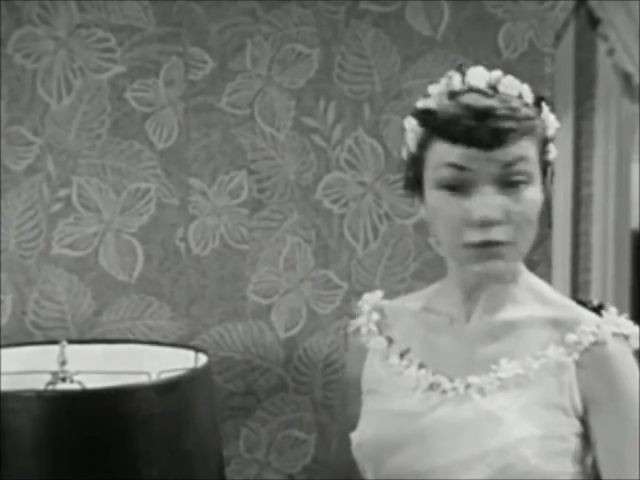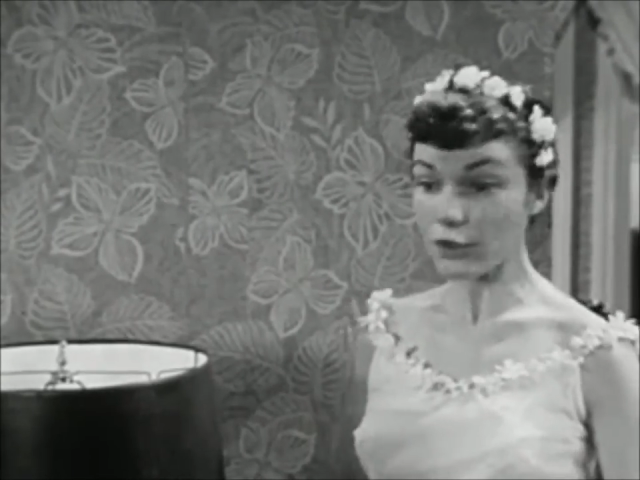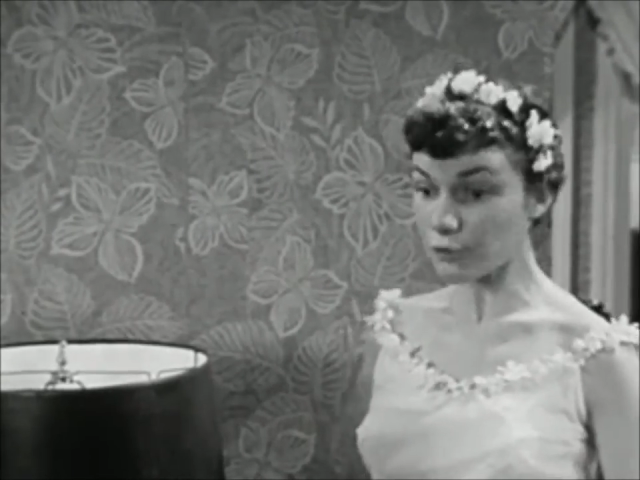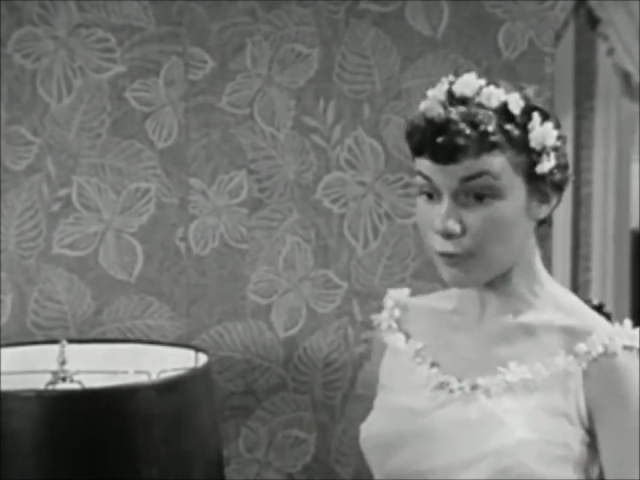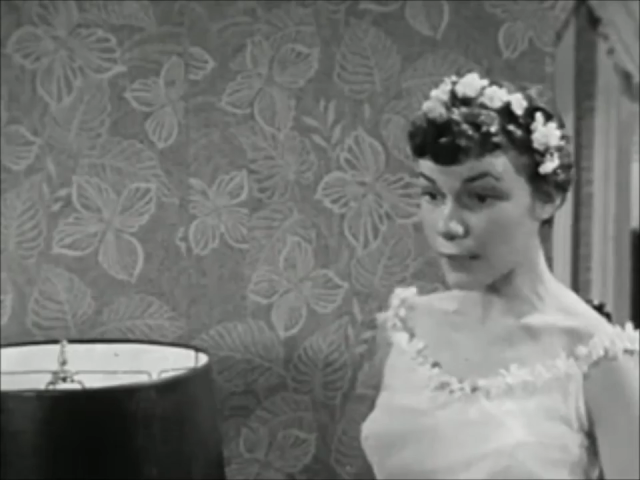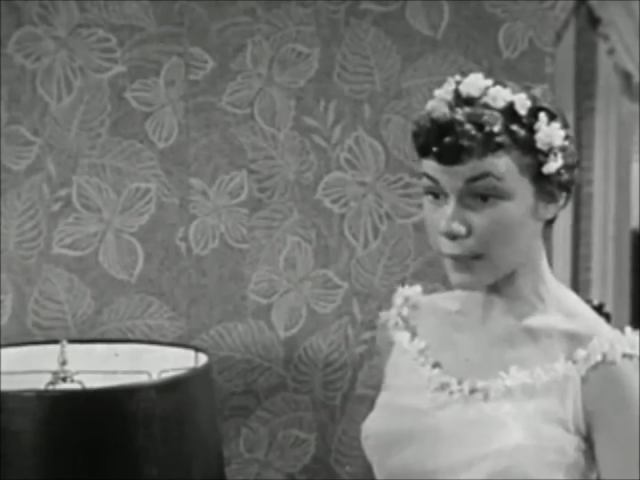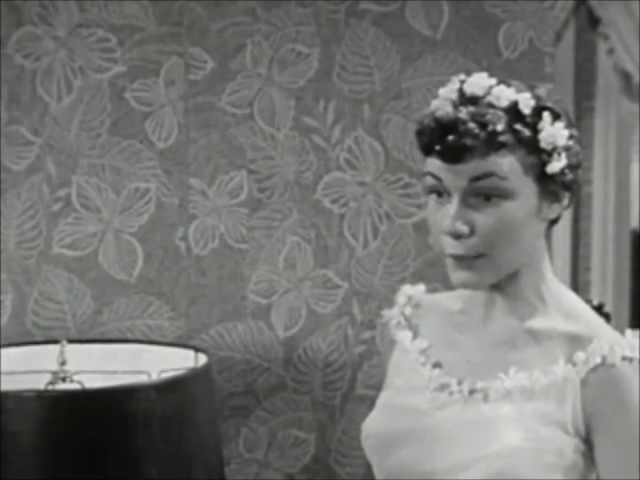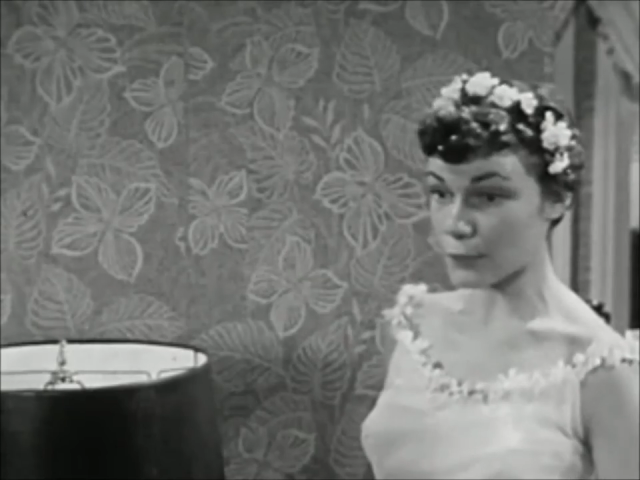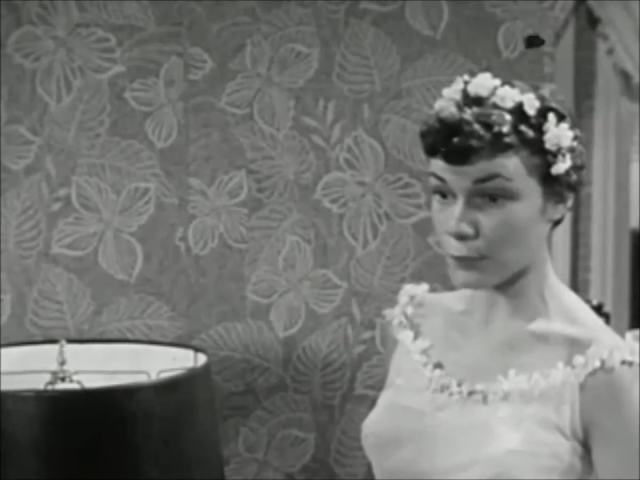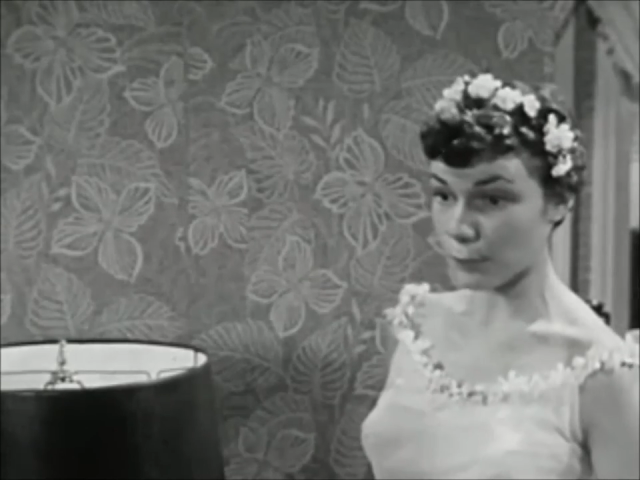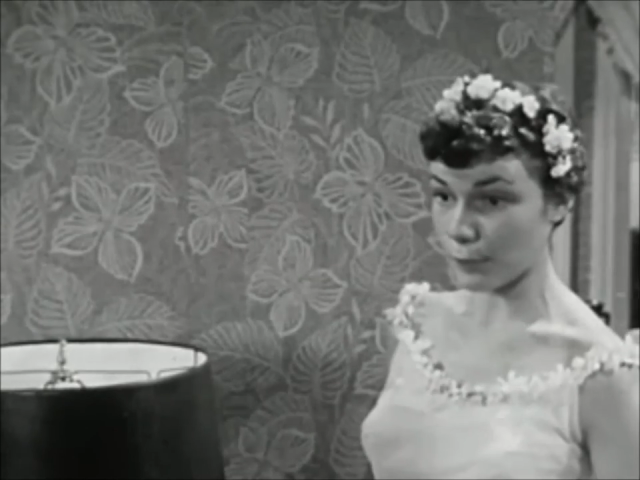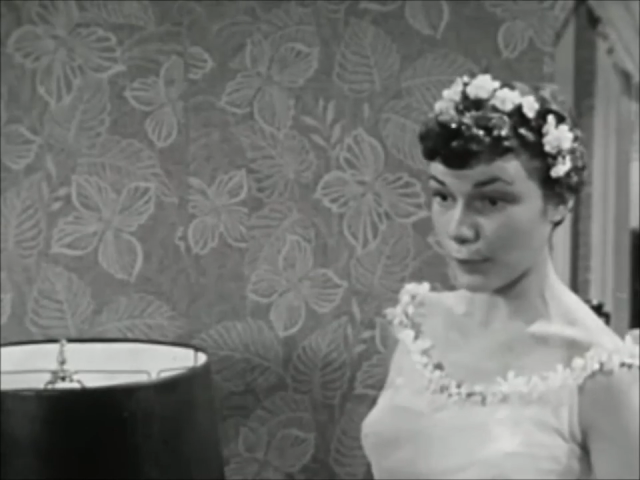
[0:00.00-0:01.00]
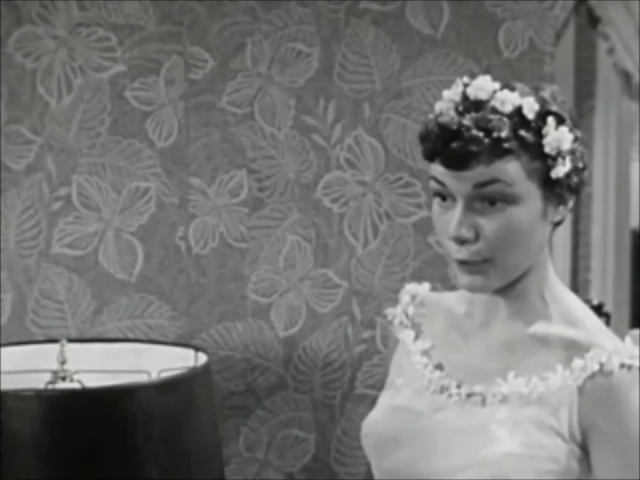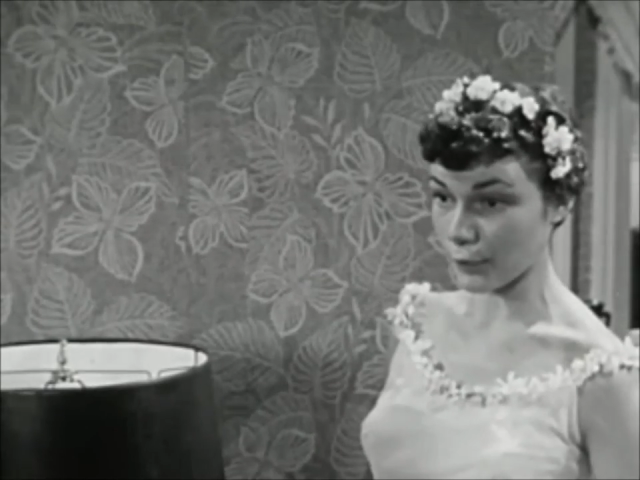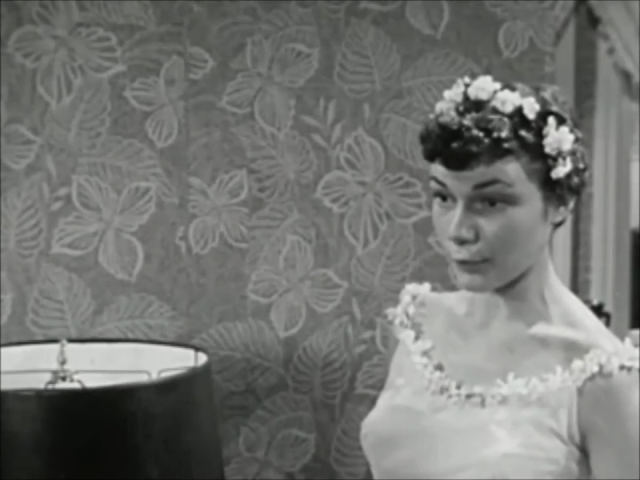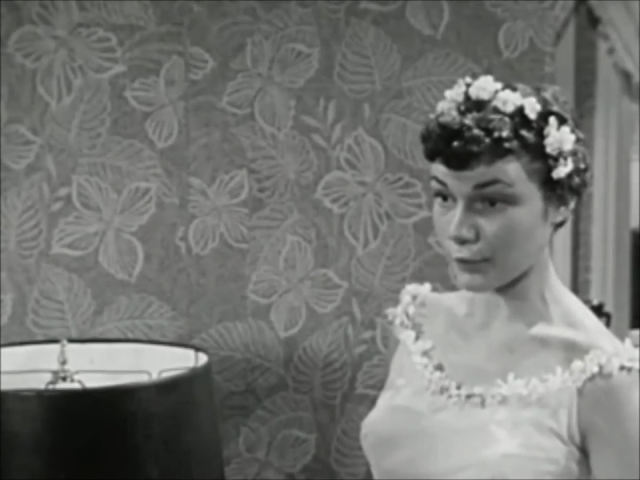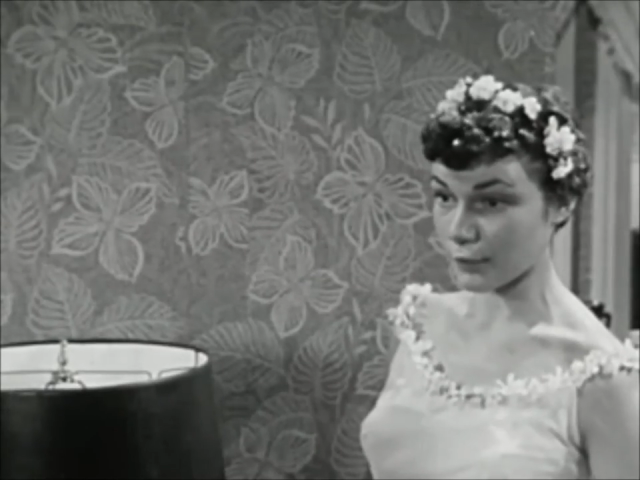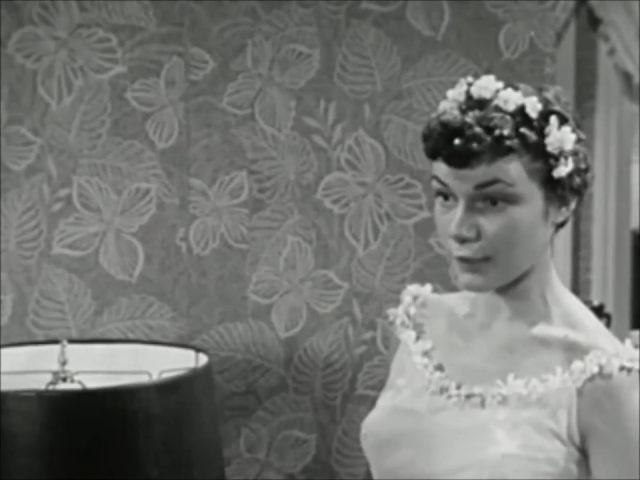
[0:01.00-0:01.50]
their feelings would be
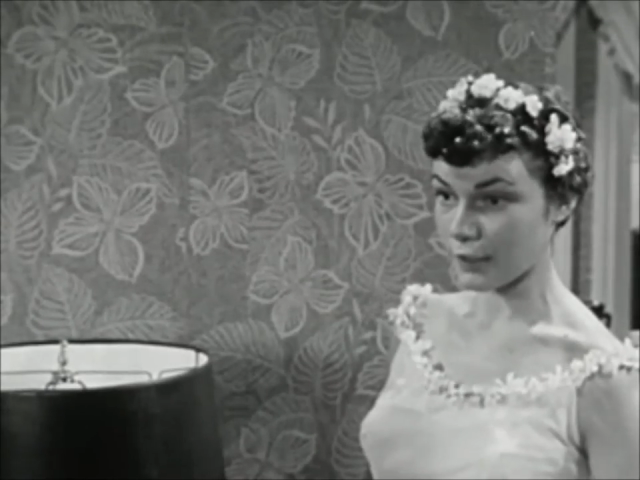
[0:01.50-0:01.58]
hurt.